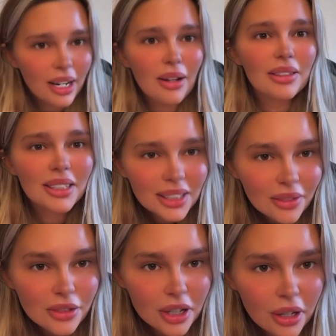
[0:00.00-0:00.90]
my God, I'd
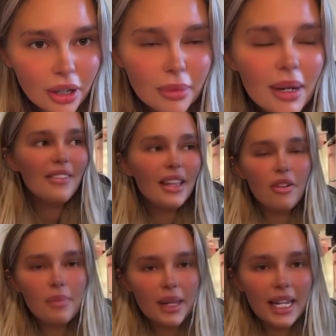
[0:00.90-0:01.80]
love to come. I have
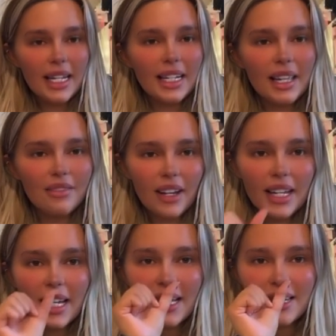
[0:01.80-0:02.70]
never been
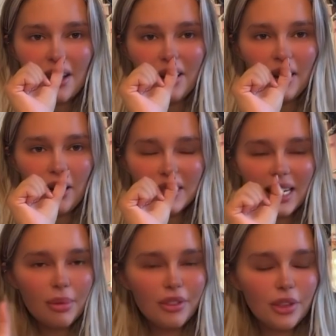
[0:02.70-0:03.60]
invited on a
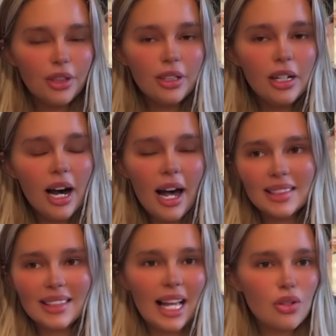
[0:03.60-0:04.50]
holiday before.
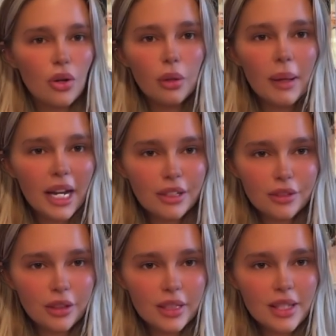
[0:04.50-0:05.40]
That's all paid
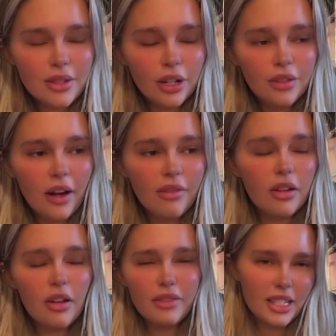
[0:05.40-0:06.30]
for and stuff. I've
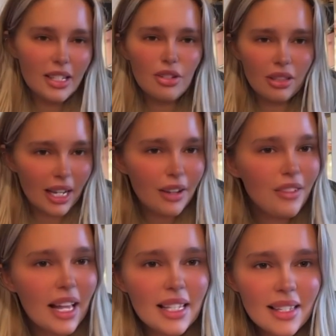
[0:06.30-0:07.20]
obviously done like
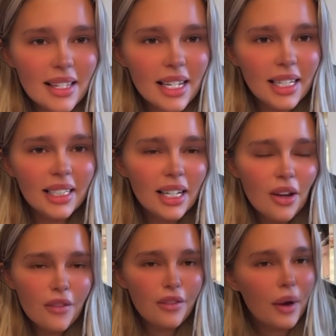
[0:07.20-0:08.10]
events and
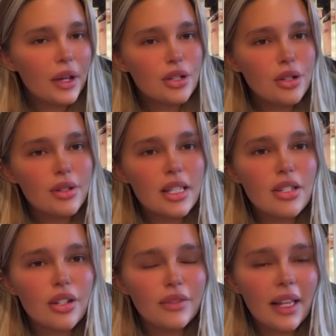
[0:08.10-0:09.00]
photo shoots and
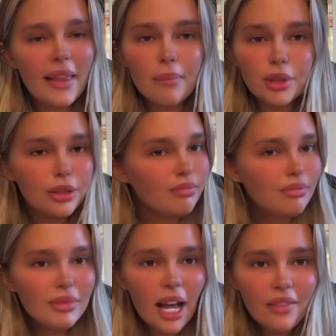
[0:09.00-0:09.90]
stuff like that, but
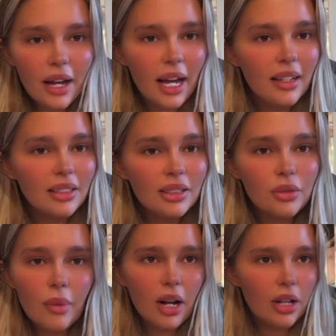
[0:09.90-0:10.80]
never
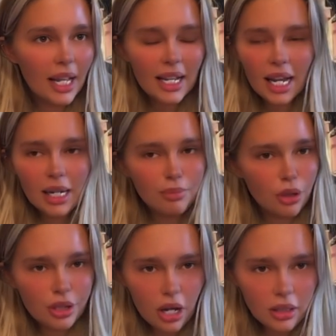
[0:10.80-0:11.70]
went on like an
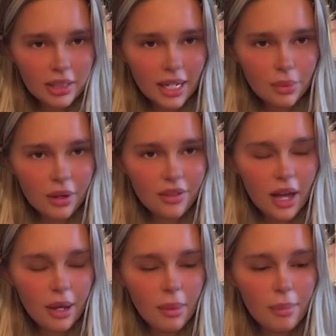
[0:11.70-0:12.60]
abroad holiday with
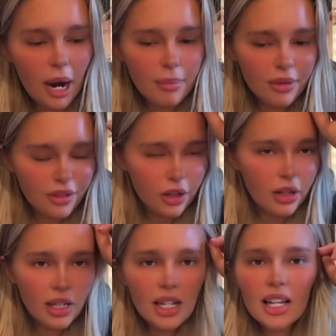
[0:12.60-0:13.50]
a brand
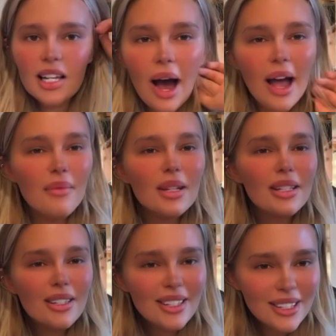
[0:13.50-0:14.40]
before. So I'm
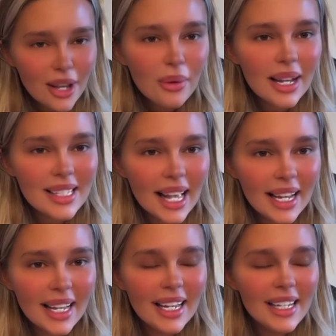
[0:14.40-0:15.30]
so
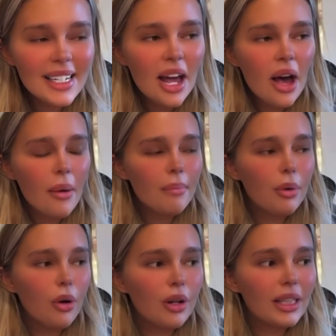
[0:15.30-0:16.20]
excited.
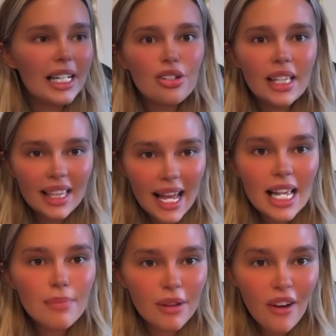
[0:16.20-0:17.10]
But literally they
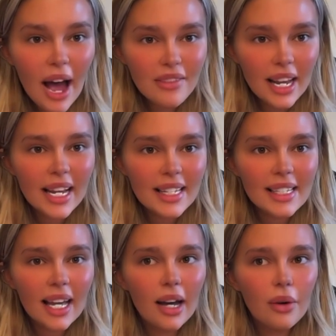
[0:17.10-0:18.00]
asked me 5 days
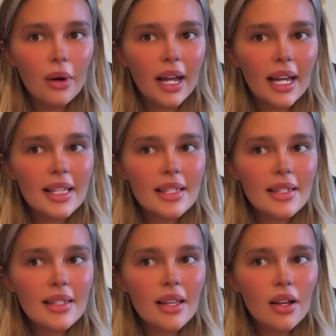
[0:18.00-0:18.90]
ago.
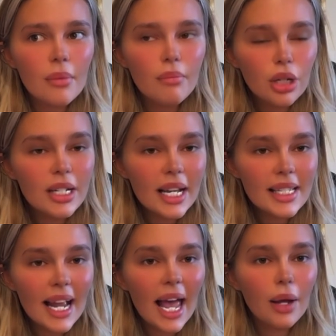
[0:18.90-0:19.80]
It's Monday
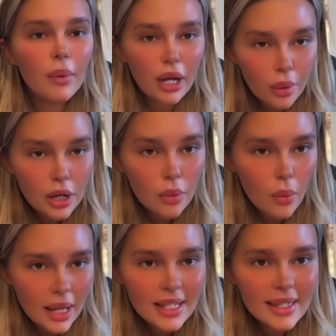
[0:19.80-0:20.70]
today, we're going on
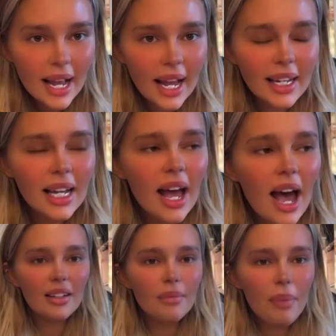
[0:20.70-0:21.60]
Wednesday.
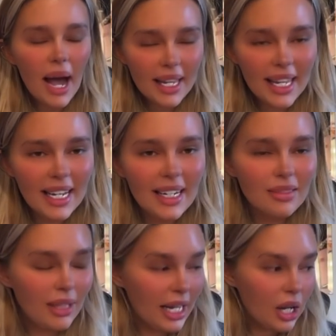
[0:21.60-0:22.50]
Packing,
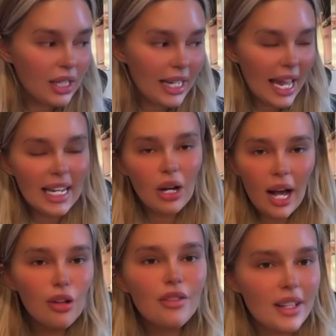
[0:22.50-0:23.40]
like getting
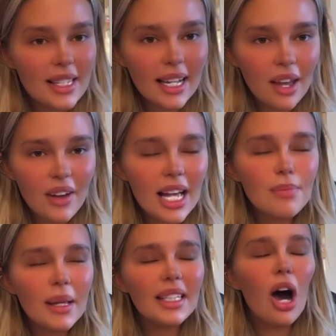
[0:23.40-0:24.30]
outfits together
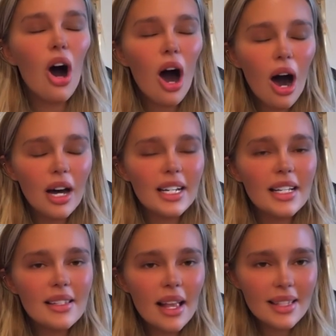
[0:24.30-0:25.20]
has been the
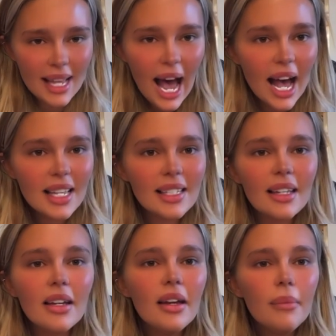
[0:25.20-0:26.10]
hardest
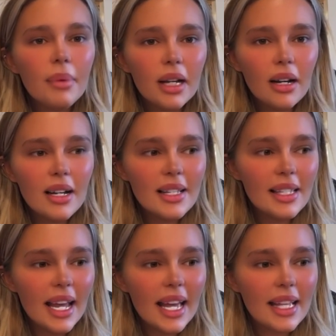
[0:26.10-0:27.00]
task
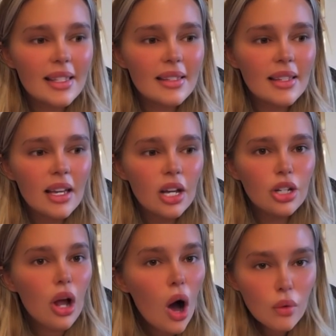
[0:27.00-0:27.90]
because it's
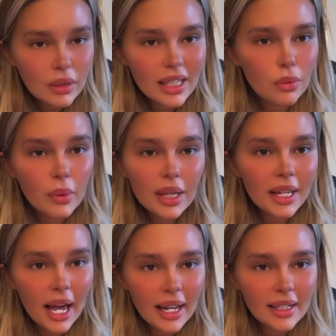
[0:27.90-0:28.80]
not only the
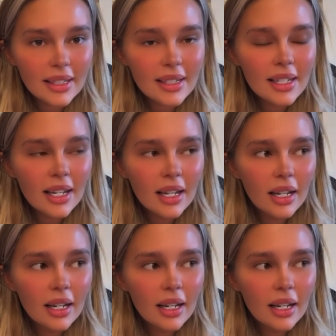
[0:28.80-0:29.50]
weekend